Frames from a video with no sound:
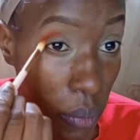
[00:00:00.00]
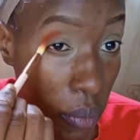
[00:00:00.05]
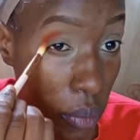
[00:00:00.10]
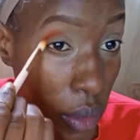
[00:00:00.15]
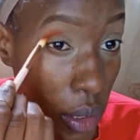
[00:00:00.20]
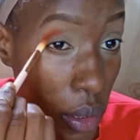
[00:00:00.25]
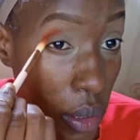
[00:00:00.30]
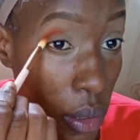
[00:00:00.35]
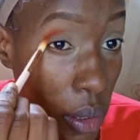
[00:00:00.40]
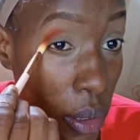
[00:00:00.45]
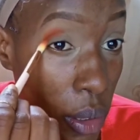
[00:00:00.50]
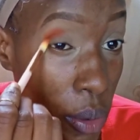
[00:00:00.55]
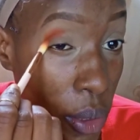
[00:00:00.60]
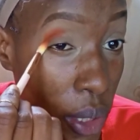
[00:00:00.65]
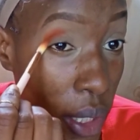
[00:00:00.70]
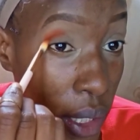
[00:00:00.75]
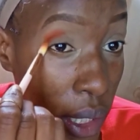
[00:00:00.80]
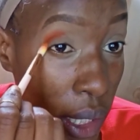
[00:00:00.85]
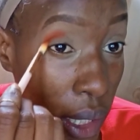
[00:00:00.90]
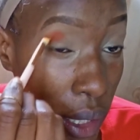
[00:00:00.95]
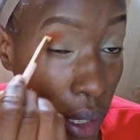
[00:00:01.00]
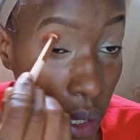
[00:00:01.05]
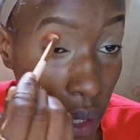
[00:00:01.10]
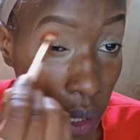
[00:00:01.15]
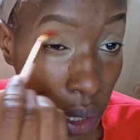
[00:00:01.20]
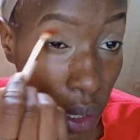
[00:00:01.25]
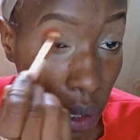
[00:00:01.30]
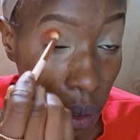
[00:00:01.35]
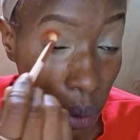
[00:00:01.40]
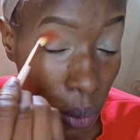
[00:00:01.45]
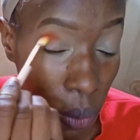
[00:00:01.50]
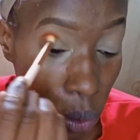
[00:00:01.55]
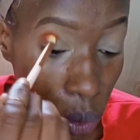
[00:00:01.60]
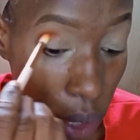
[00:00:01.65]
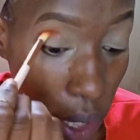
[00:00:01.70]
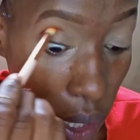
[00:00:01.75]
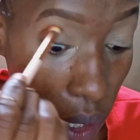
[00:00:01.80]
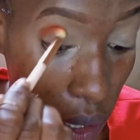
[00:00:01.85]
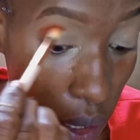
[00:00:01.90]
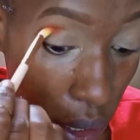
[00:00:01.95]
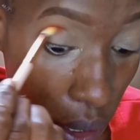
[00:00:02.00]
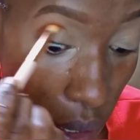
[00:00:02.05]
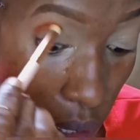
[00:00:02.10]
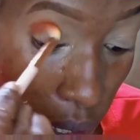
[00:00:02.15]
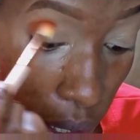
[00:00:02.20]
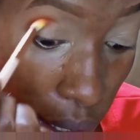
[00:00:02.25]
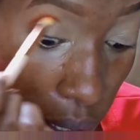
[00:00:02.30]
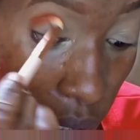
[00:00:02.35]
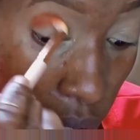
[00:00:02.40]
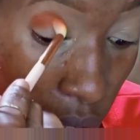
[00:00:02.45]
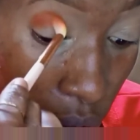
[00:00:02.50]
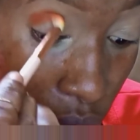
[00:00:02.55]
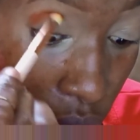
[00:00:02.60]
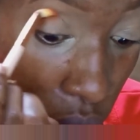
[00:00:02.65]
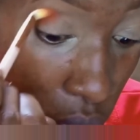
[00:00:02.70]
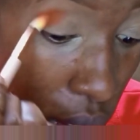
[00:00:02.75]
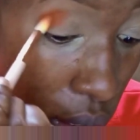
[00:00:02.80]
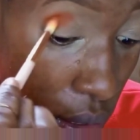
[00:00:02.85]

oh look at that color way I love it